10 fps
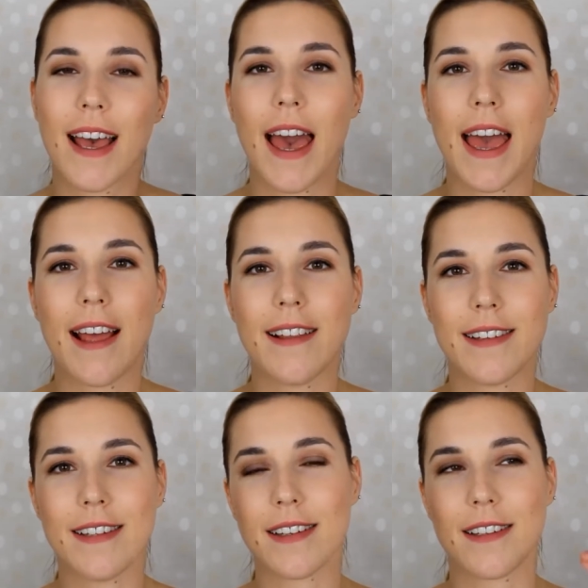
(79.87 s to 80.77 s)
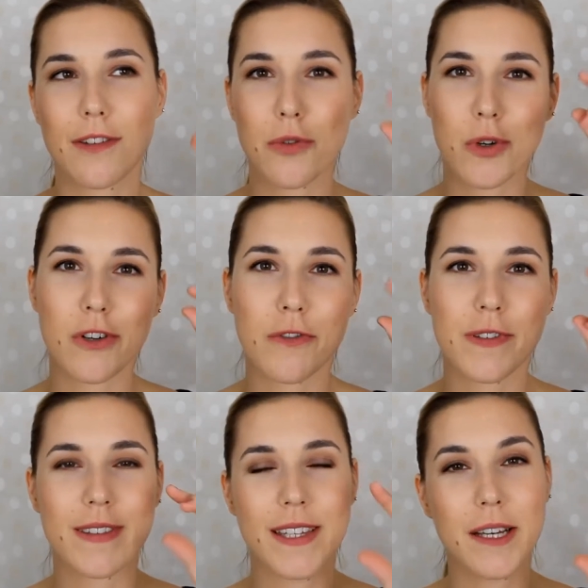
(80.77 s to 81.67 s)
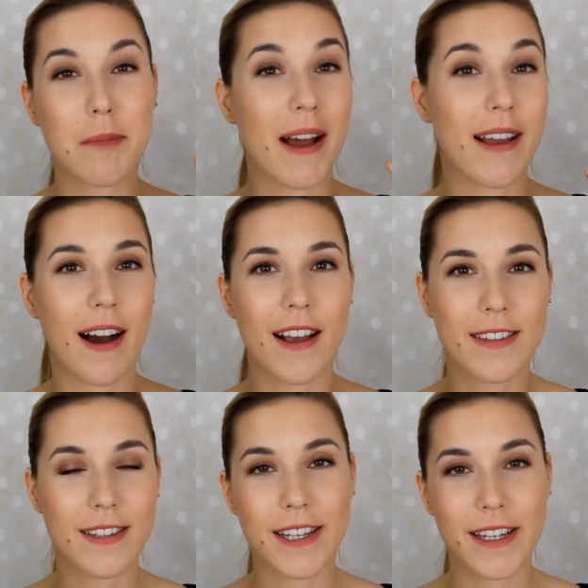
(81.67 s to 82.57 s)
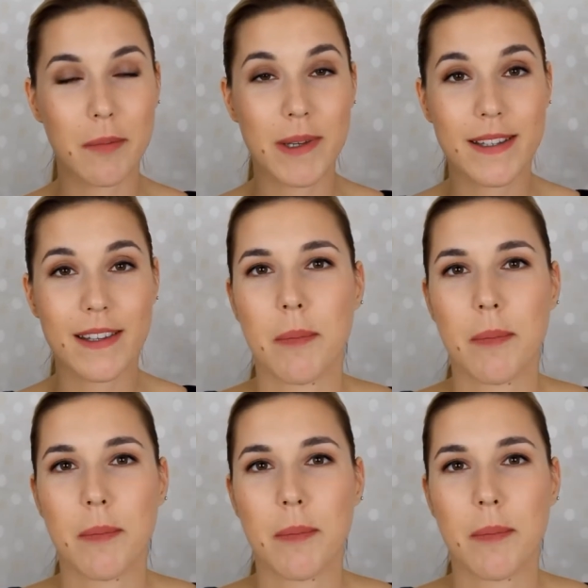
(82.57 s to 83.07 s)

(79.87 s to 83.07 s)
and it can sort of sting my eyes a little bit.